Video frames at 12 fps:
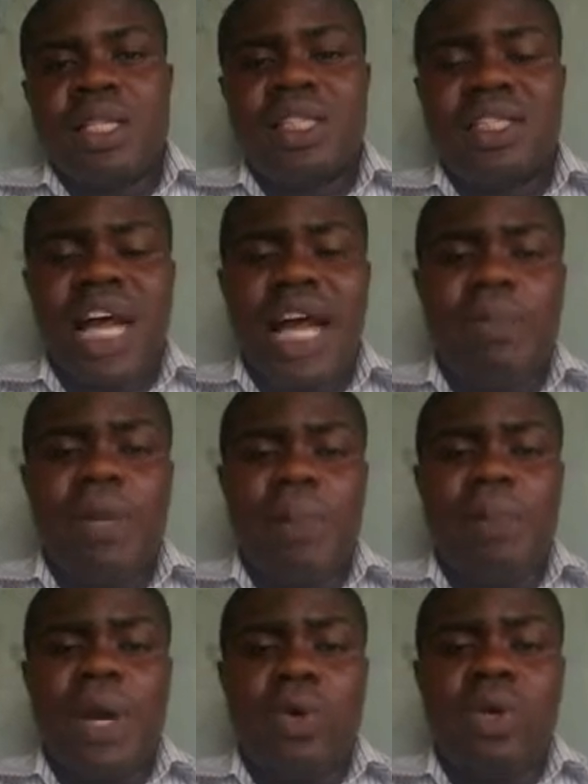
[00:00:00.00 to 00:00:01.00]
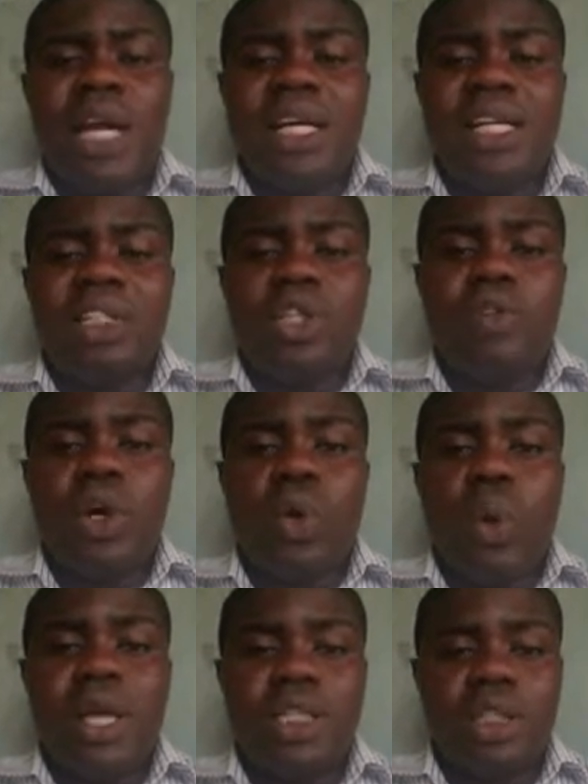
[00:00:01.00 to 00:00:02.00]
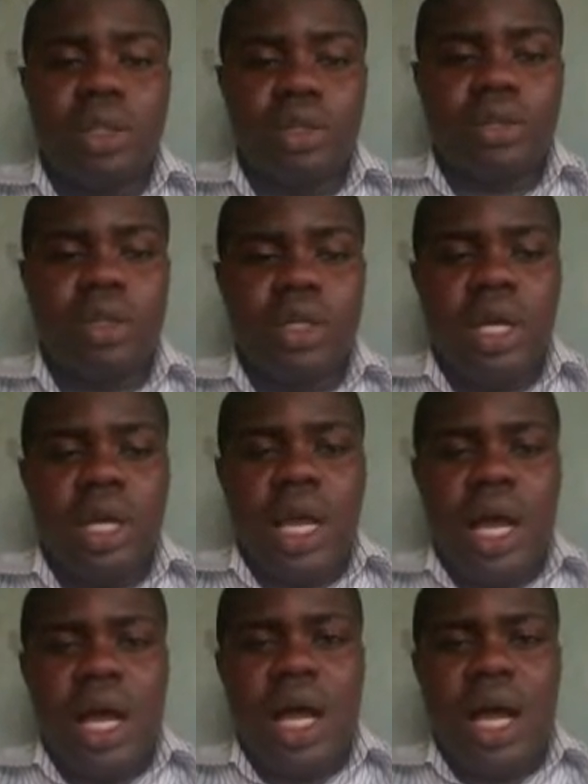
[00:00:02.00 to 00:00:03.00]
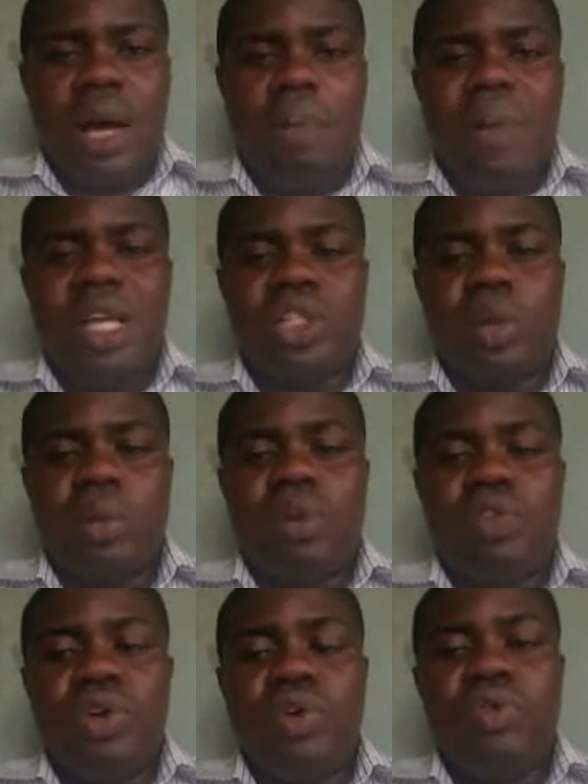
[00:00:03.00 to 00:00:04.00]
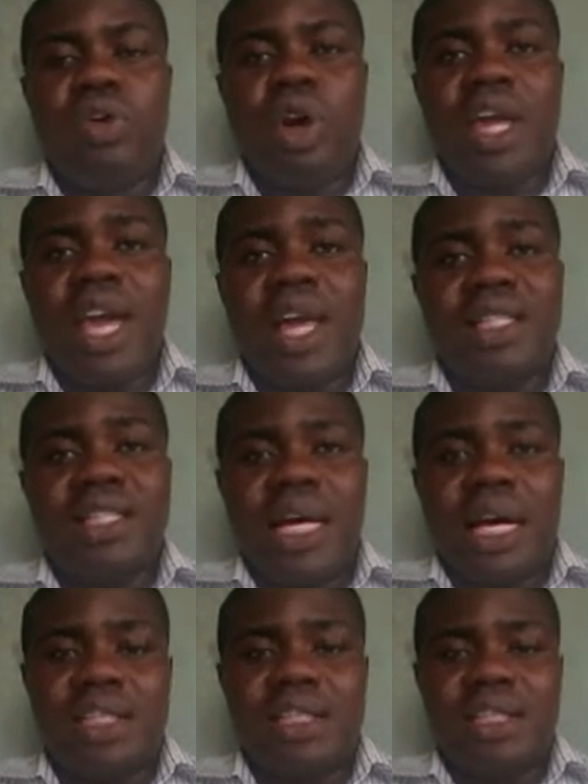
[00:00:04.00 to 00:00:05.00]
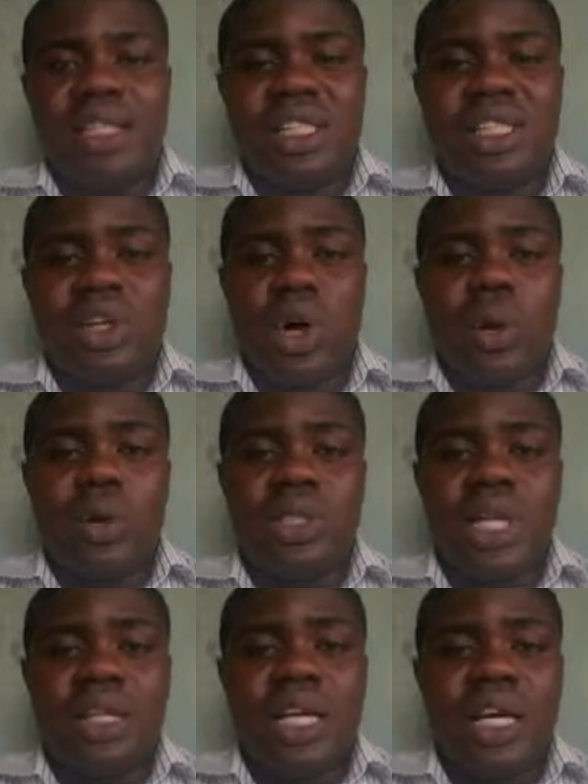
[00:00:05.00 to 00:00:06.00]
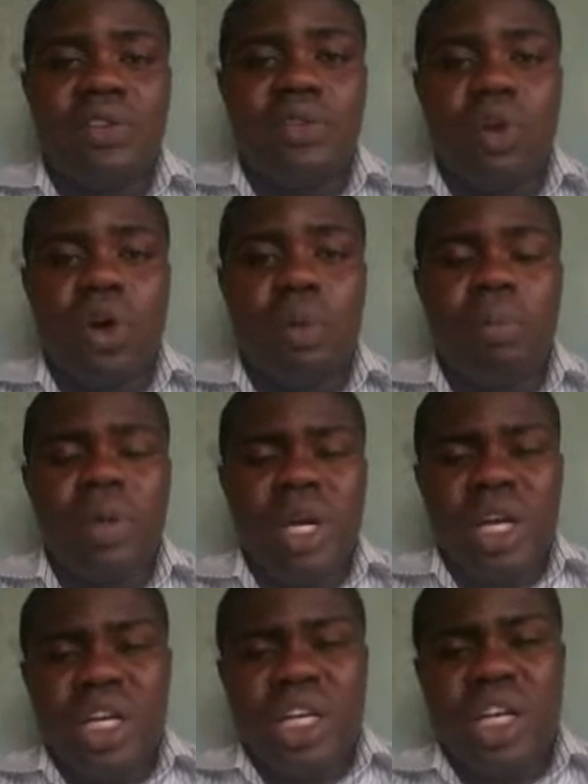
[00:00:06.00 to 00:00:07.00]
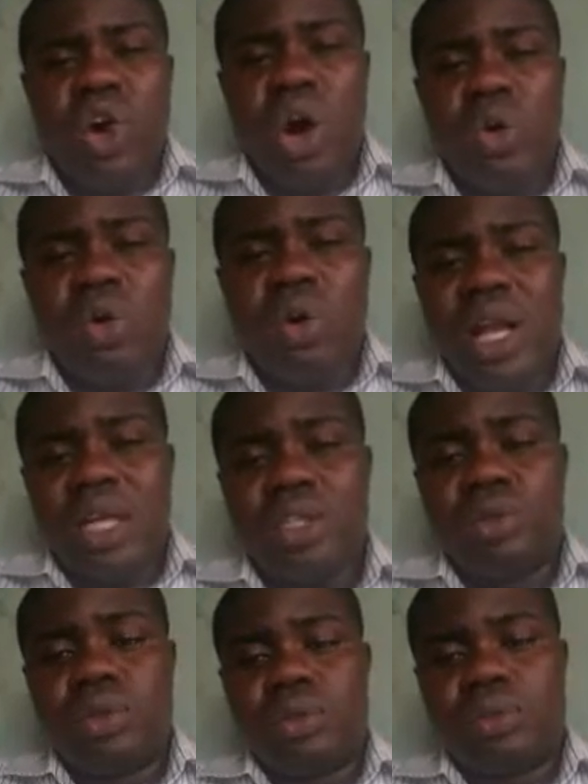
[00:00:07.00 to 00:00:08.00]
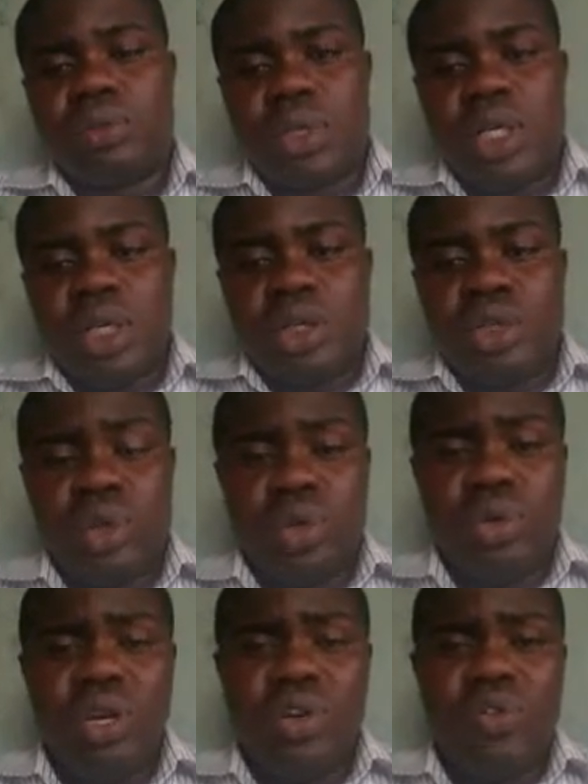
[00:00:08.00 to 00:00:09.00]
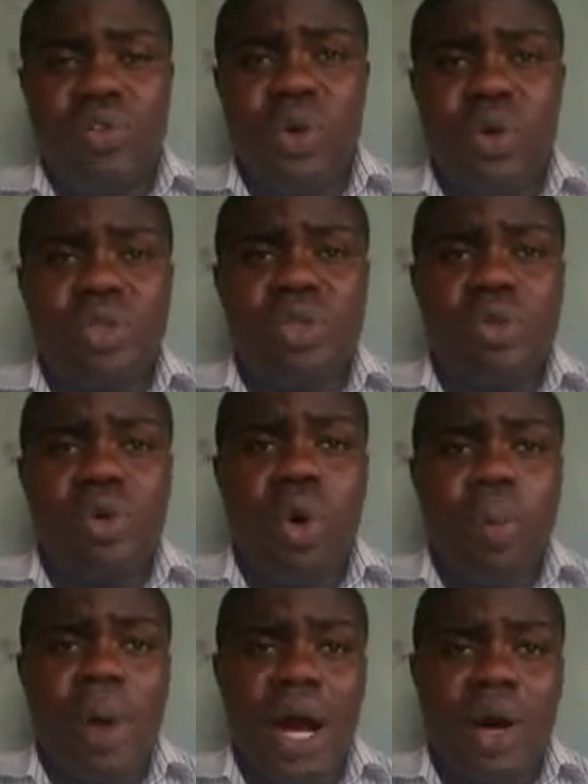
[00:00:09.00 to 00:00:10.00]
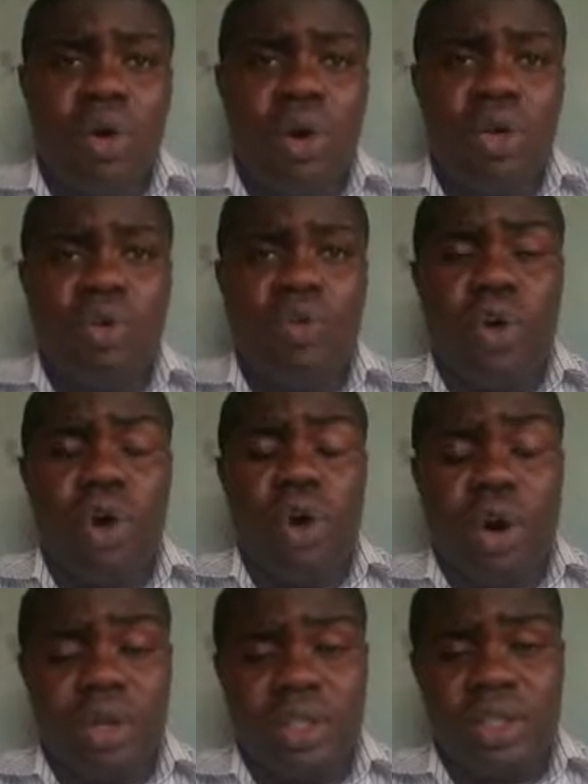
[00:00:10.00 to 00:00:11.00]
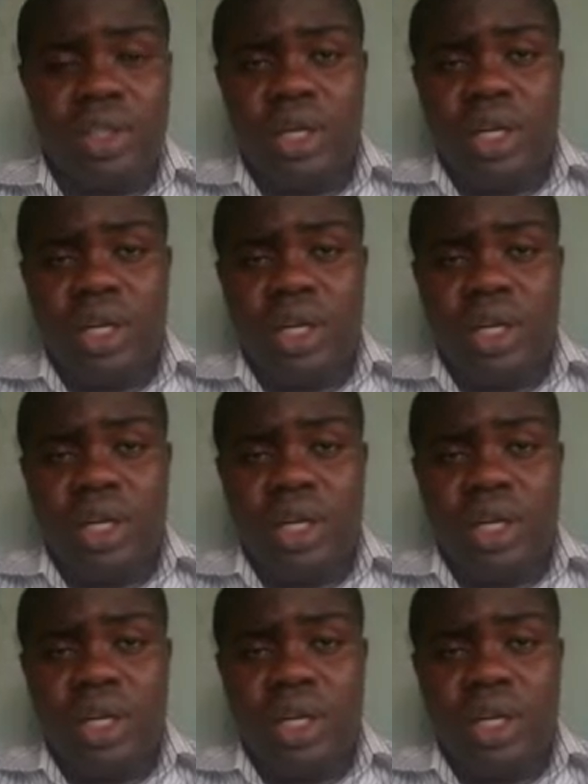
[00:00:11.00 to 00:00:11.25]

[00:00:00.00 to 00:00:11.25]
the type, the peculiarity of the question uh, made some of you forget that it all started from the Google Classroom. So you refuse to go back or you forgot